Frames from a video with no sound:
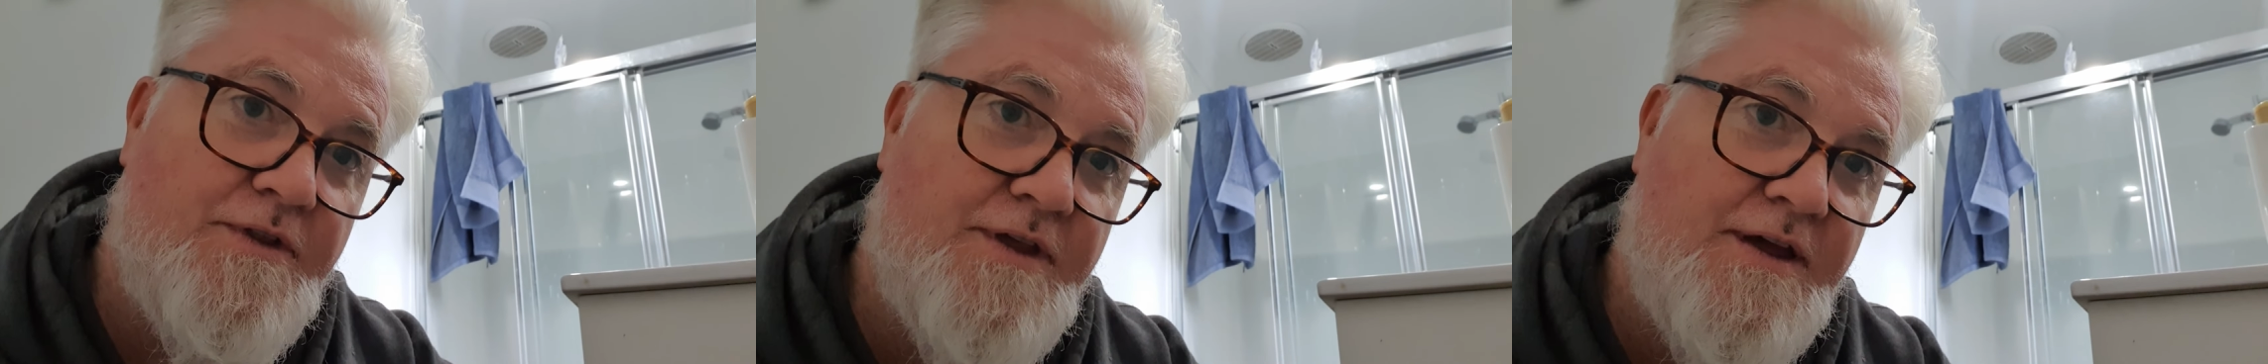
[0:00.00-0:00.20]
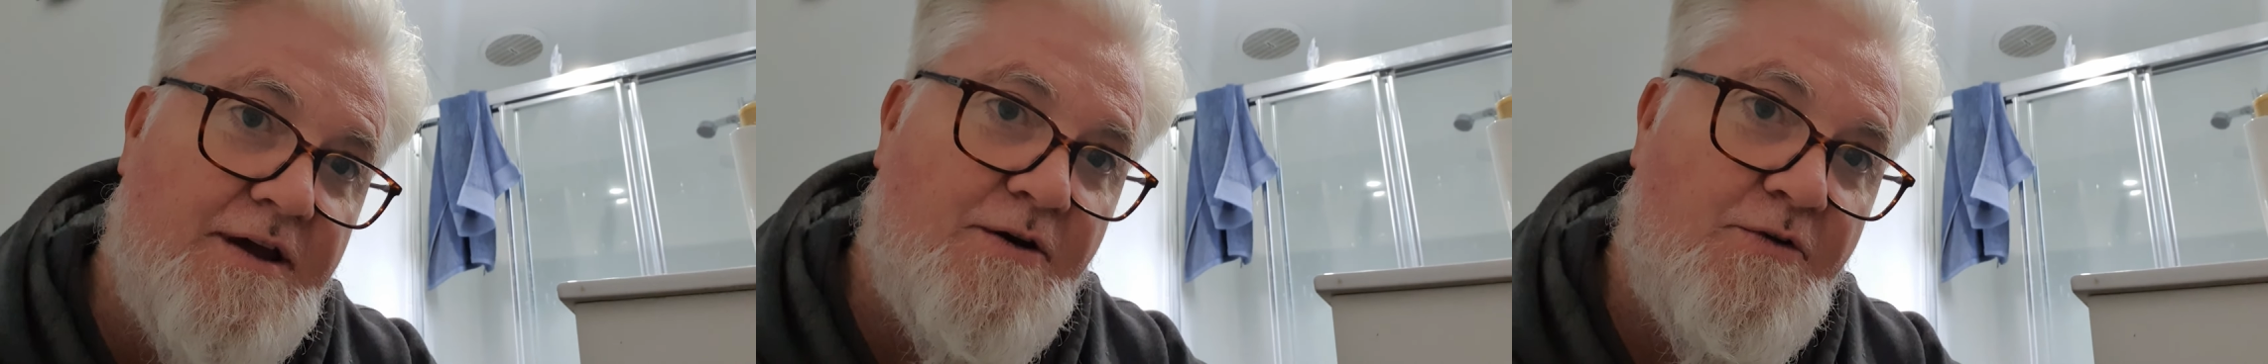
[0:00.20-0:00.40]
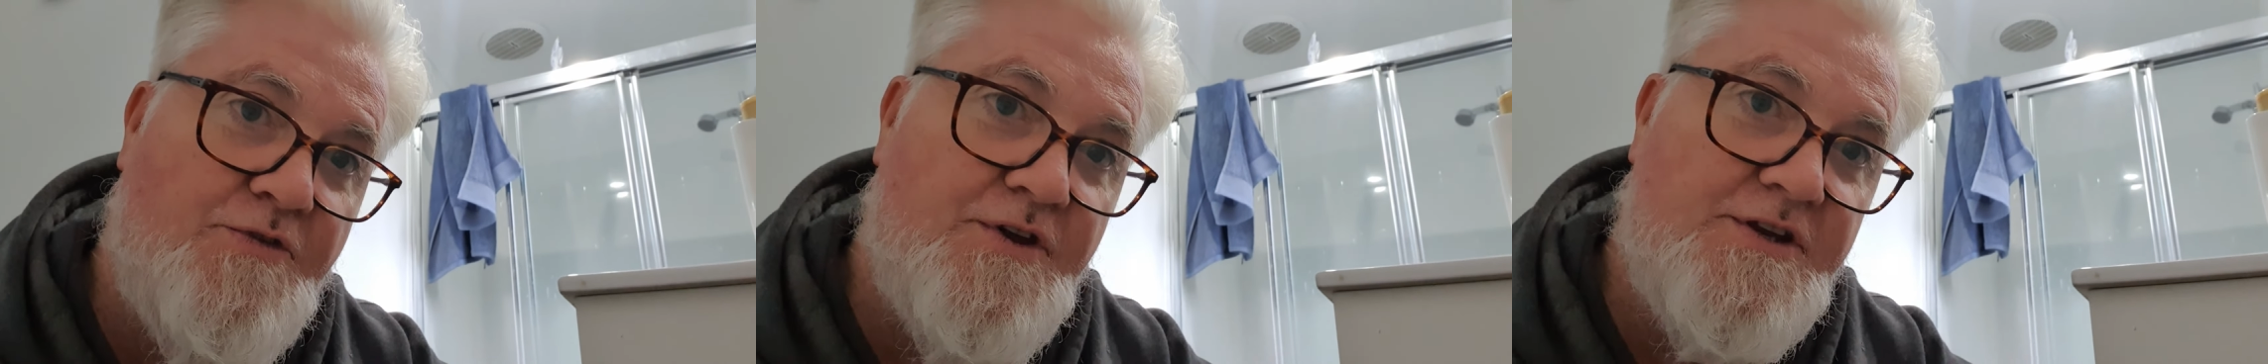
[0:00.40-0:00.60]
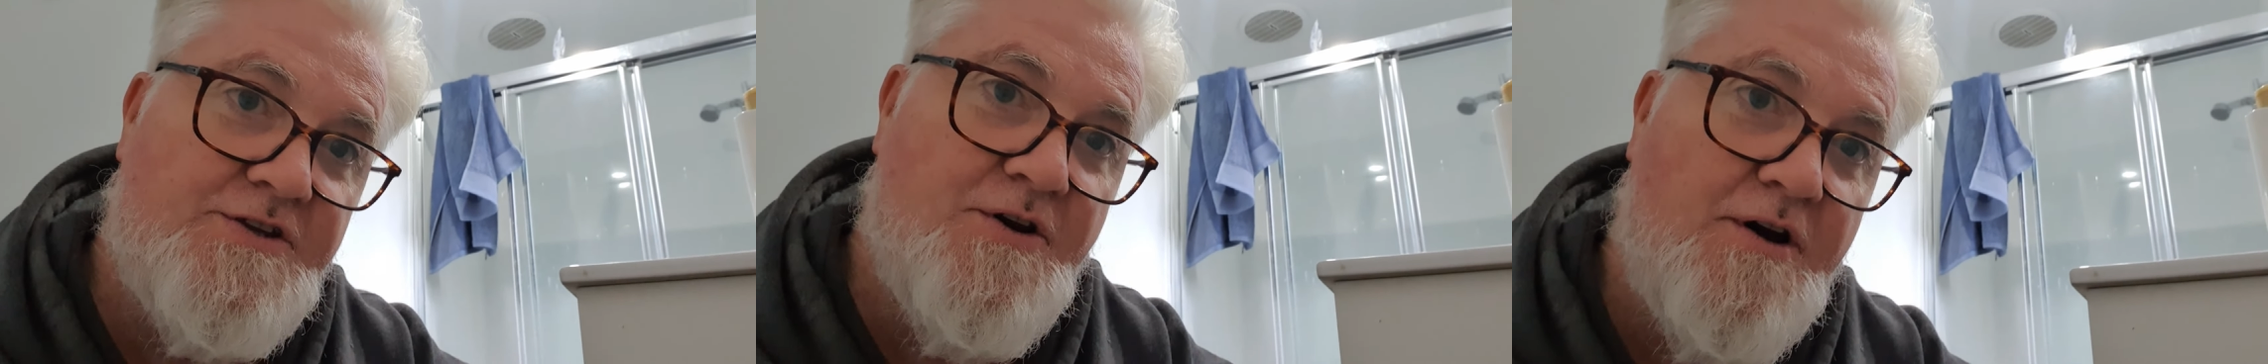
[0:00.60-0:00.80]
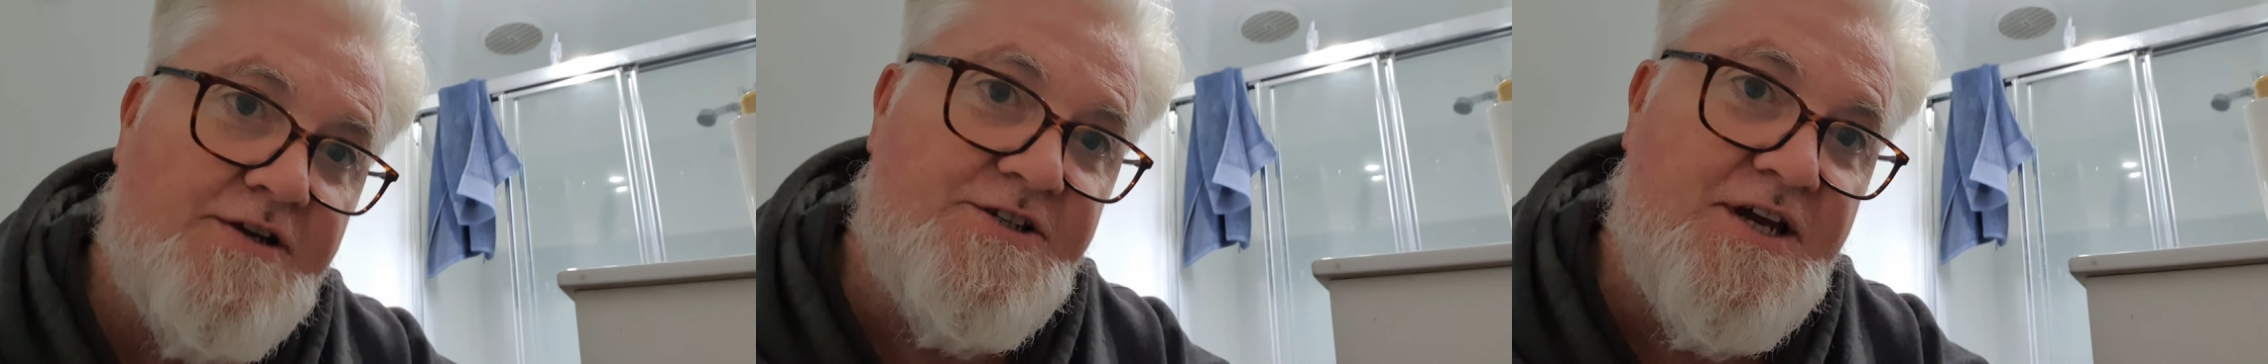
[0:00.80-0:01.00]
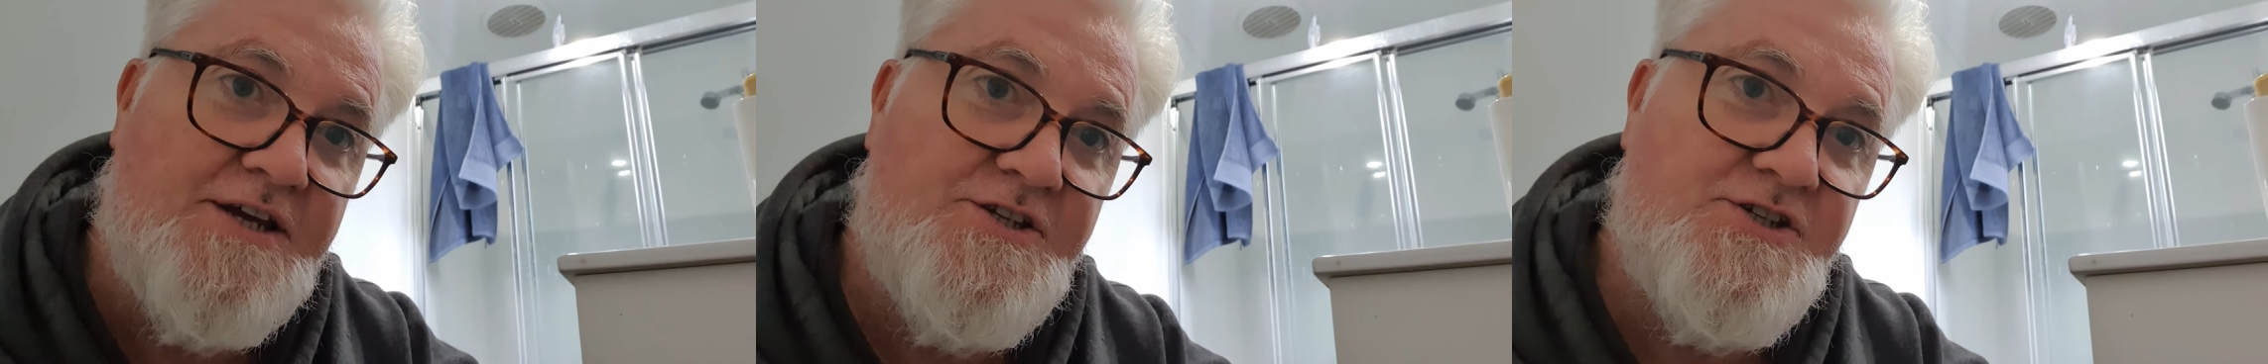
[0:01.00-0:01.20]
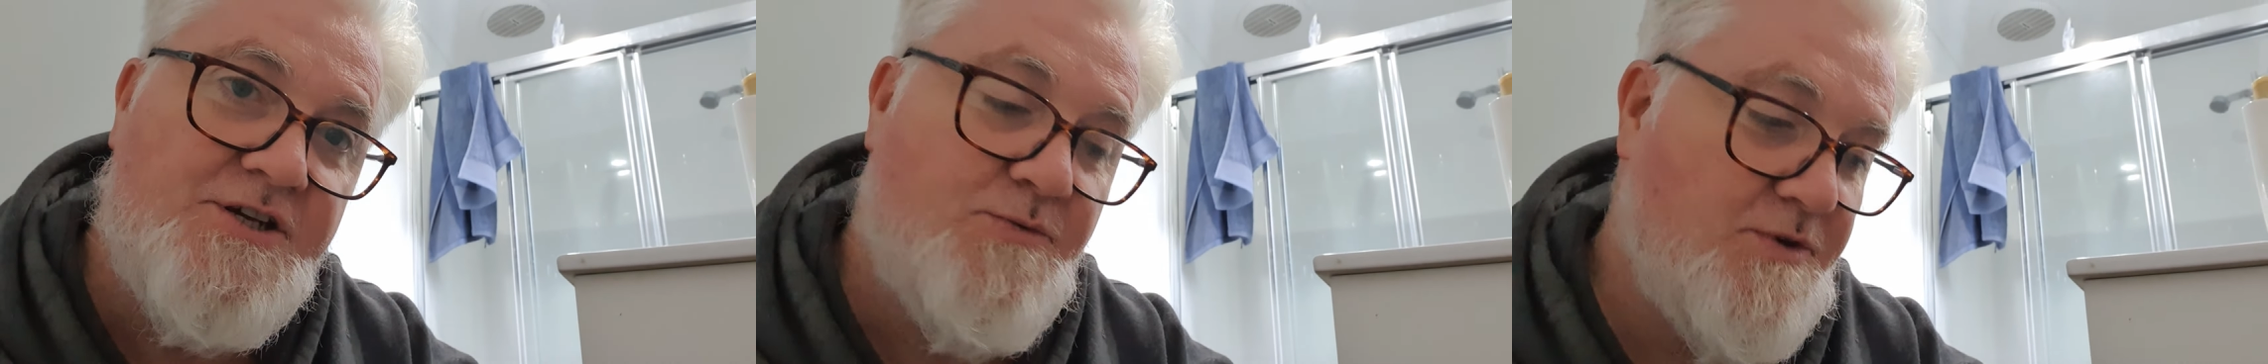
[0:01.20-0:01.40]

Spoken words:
their healthy digestion,